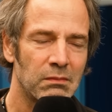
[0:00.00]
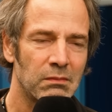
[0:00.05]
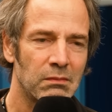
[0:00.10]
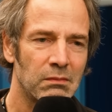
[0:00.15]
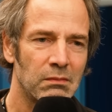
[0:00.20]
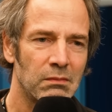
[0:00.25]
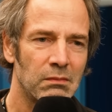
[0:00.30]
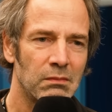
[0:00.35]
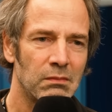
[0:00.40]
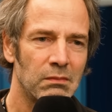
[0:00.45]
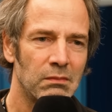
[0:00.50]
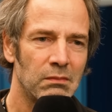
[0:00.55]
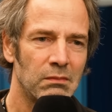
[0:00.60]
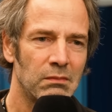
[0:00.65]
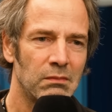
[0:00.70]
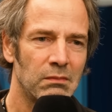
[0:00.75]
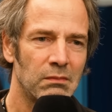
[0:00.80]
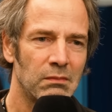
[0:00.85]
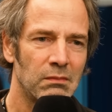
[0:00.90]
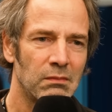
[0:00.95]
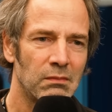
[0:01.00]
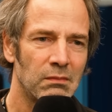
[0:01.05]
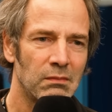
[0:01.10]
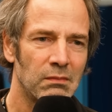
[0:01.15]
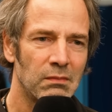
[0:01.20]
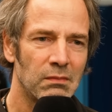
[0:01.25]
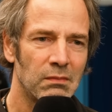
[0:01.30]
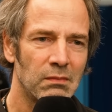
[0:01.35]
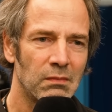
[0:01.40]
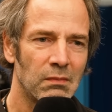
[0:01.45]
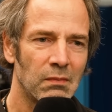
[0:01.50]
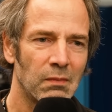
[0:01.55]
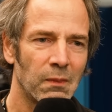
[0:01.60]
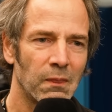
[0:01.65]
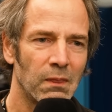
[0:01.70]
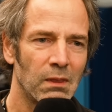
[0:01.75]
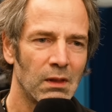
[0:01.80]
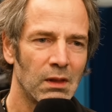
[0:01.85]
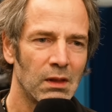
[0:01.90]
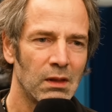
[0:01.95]
into next year, looking at the
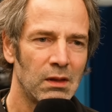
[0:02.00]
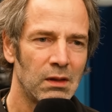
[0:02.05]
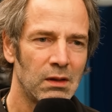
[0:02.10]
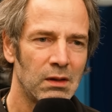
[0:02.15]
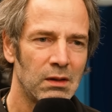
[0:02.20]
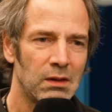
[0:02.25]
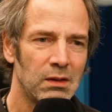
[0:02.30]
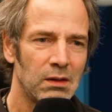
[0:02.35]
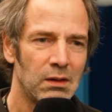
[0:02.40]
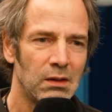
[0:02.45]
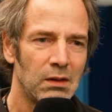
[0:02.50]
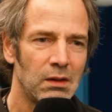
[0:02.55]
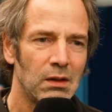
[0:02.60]
2024 development?